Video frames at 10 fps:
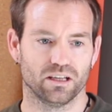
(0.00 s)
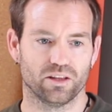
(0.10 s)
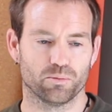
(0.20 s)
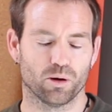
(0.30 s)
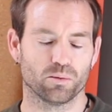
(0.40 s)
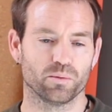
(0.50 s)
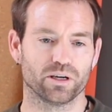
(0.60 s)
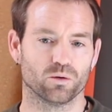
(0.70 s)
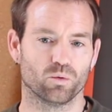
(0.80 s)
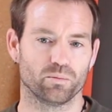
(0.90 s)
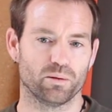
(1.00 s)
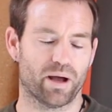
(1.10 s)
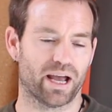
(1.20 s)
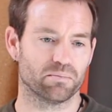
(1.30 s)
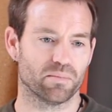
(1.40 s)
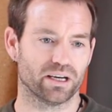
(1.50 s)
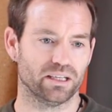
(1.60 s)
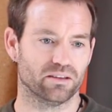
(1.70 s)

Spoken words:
They're probably going to want to be paid money